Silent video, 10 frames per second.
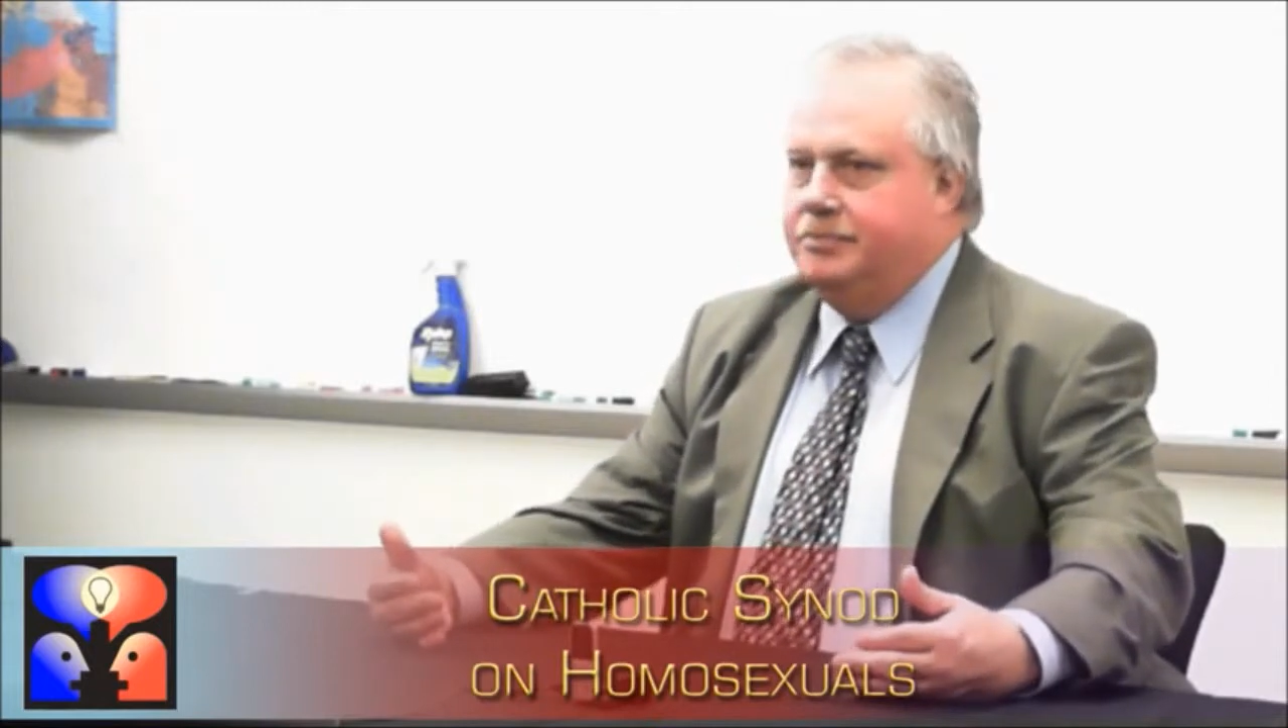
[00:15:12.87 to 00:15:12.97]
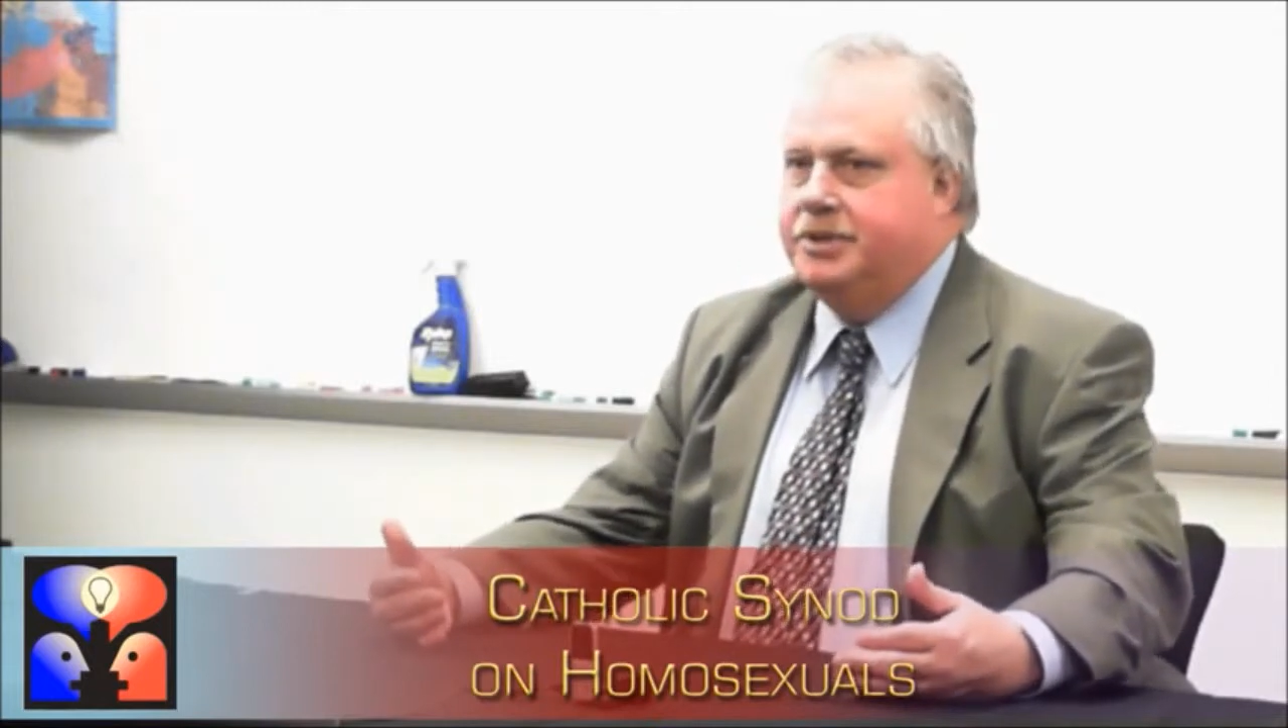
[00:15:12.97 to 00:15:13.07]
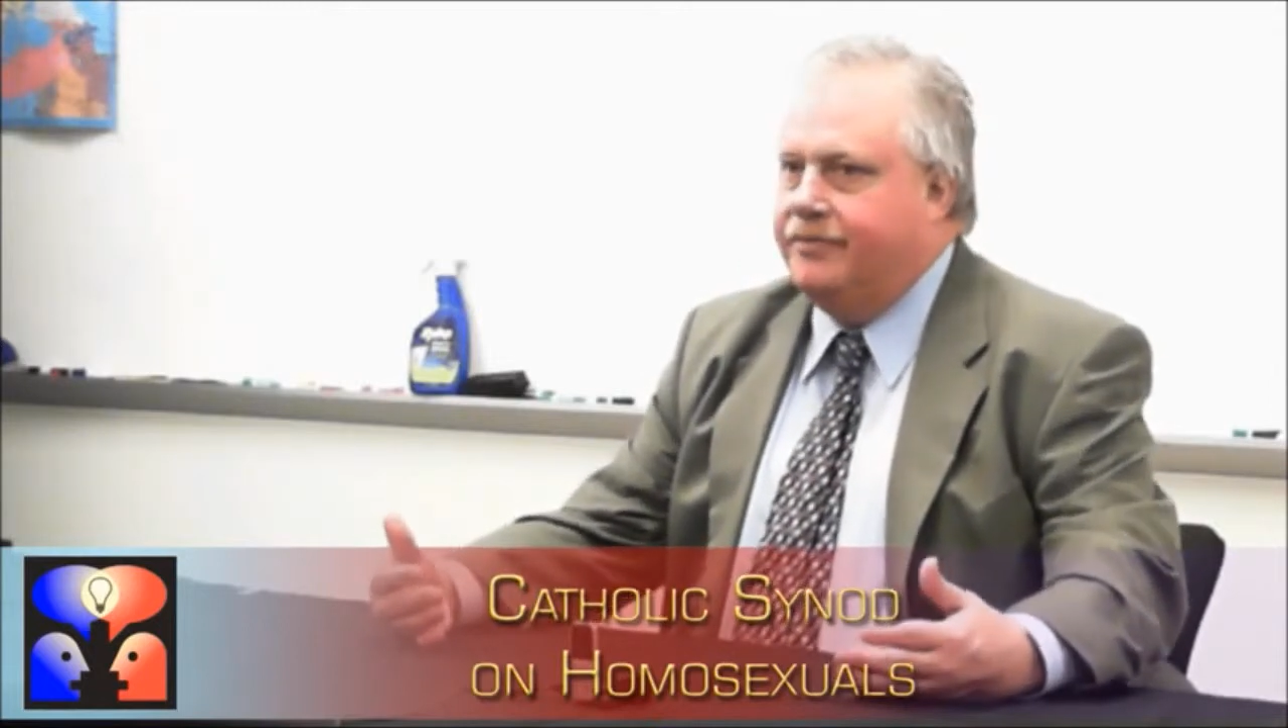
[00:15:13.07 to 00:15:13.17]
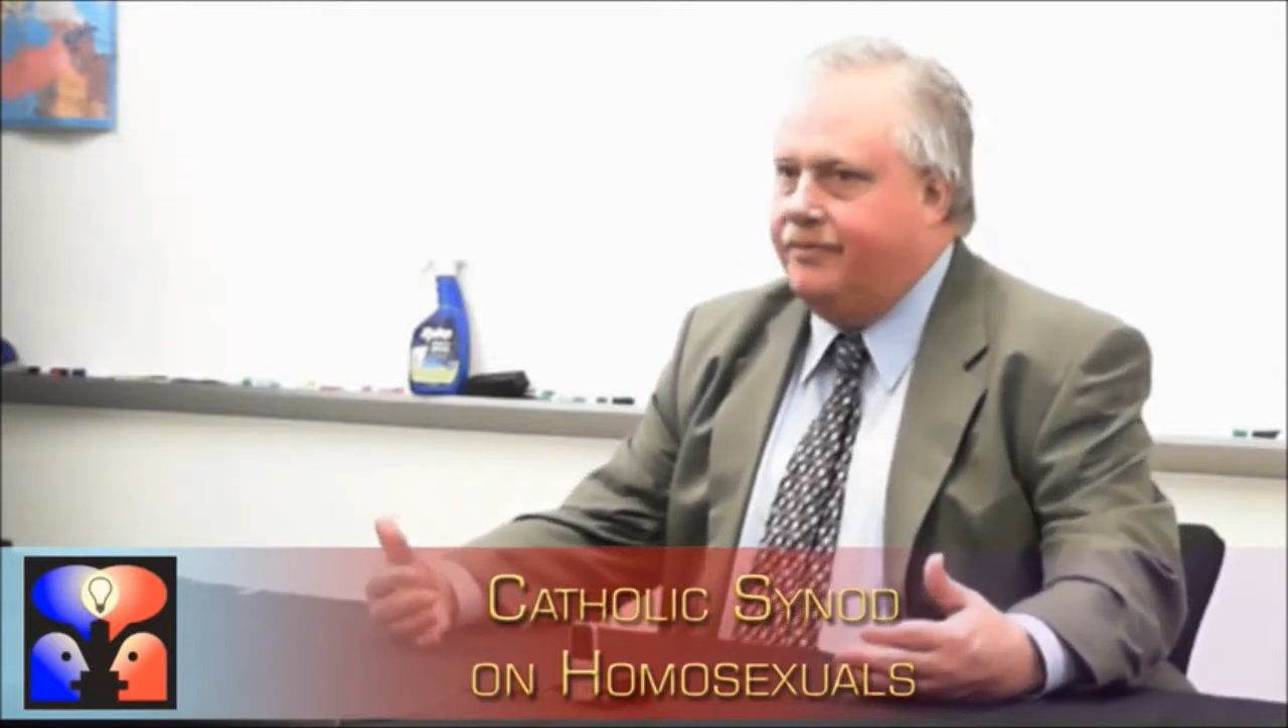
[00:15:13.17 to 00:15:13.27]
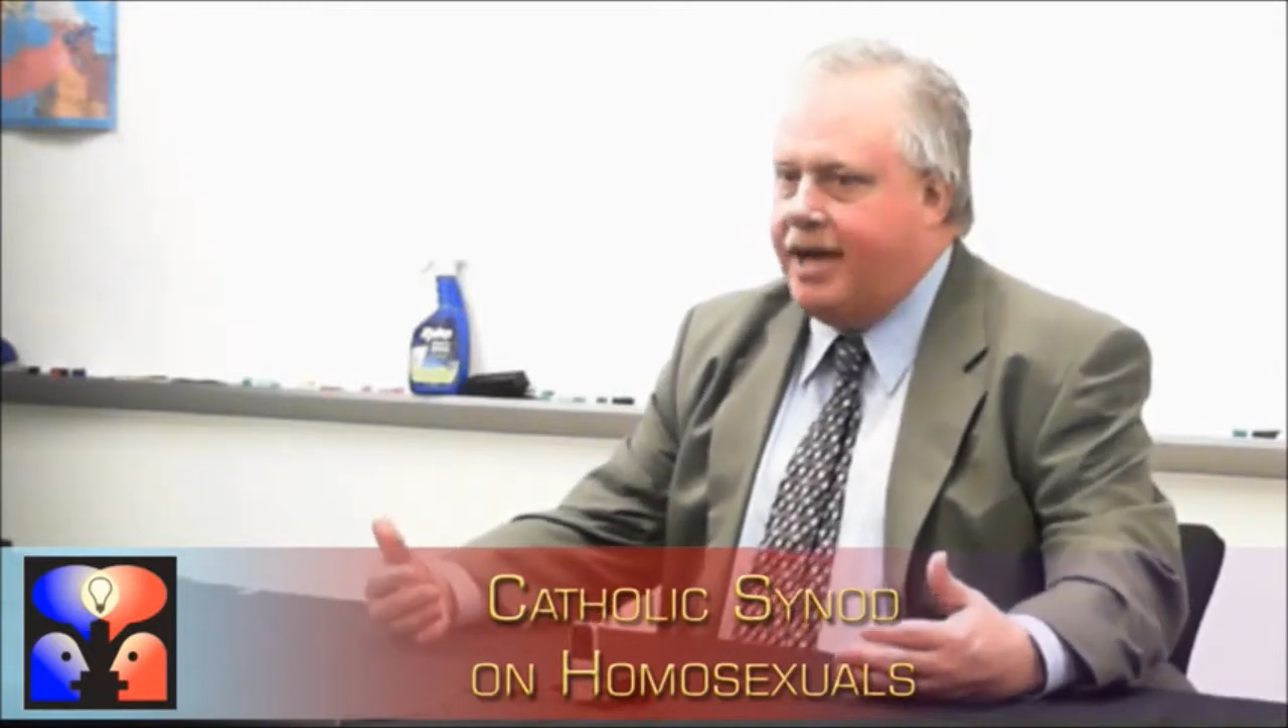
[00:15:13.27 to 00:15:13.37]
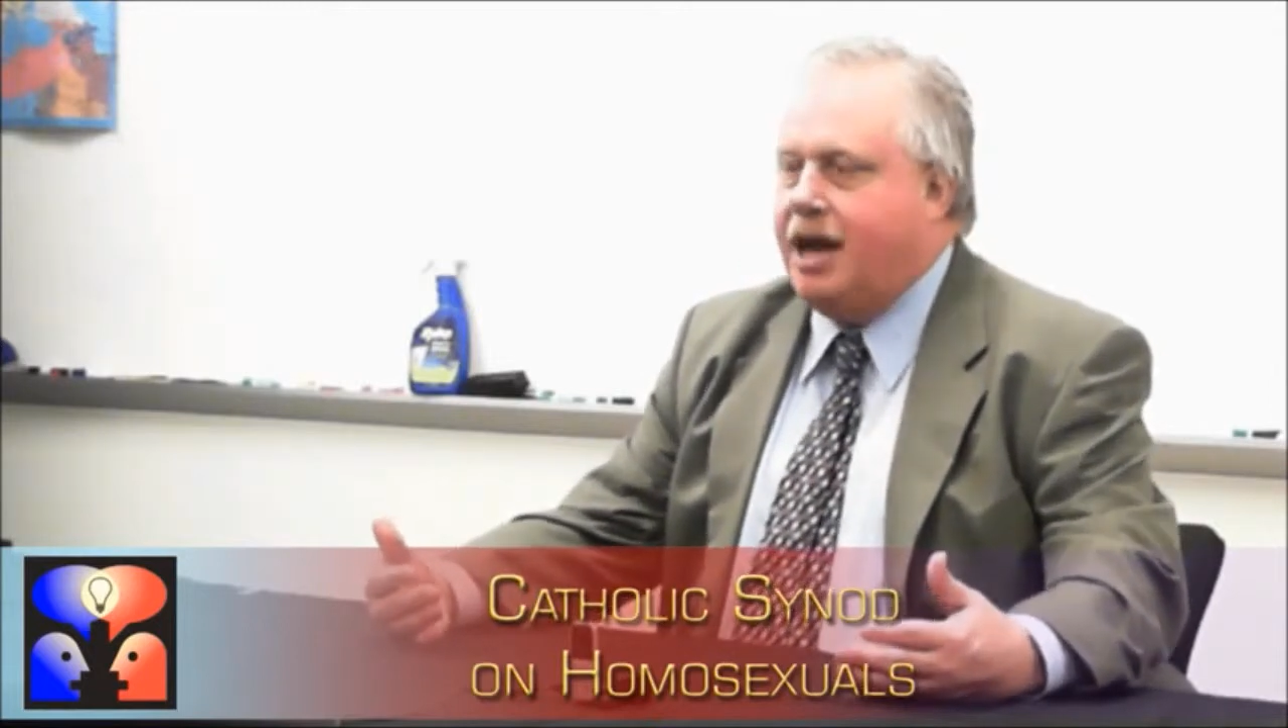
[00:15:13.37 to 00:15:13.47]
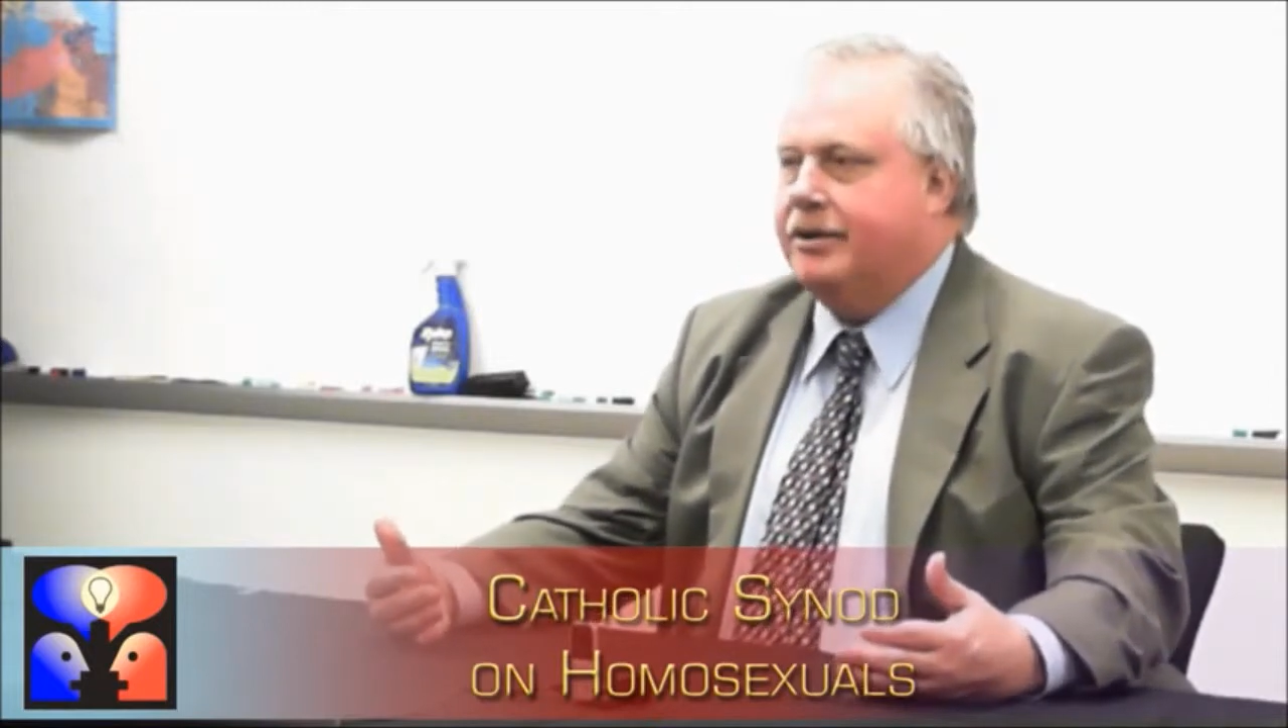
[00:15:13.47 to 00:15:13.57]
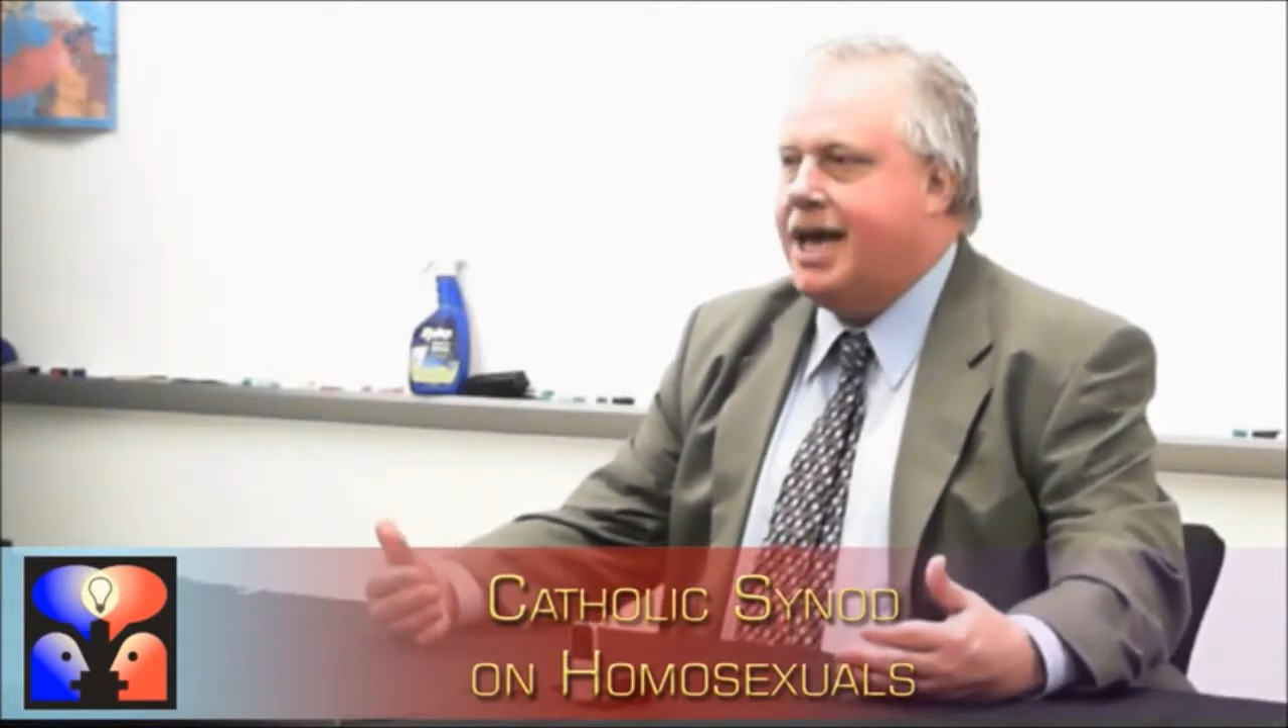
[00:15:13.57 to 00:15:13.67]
devout